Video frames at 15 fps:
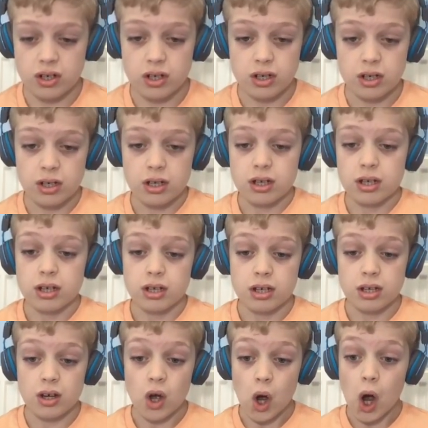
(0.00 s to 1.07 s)
That's not
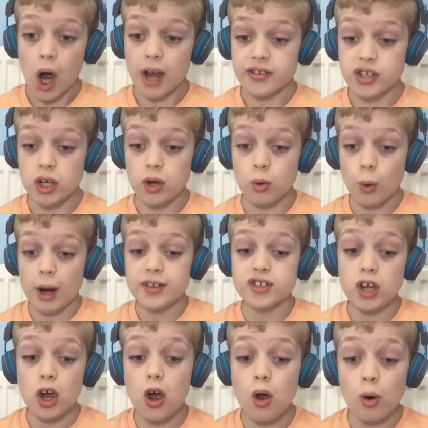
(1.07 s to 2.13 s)
very nice. I do, I
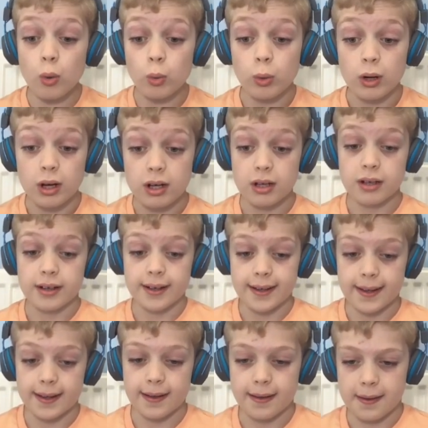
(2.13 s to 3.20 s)
do! If you say so.